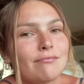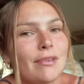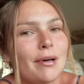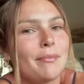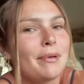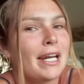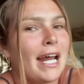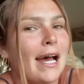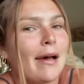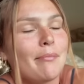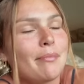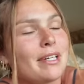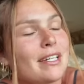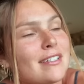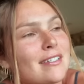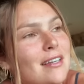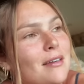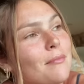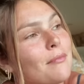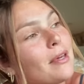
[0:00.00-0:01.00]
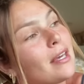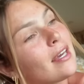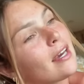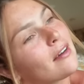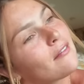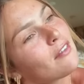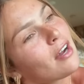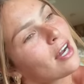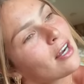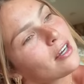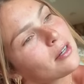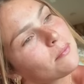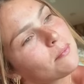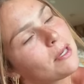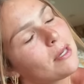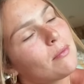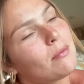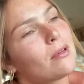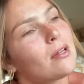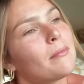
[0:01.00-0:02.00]
I've been happy as can be. I've got good
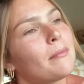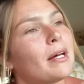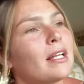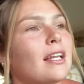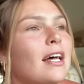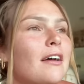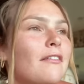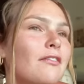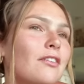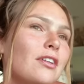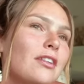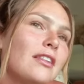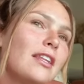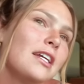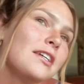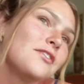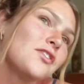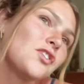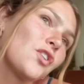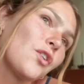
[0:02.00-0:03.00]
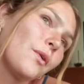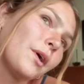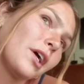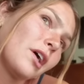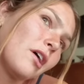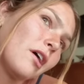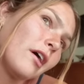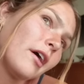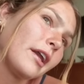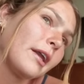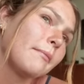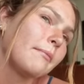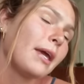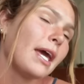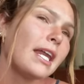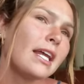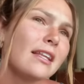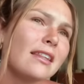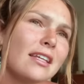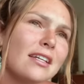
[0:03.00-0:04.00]
people in my life, good things going on. I'm
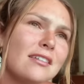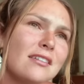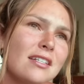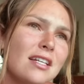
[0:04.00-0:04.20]
getting things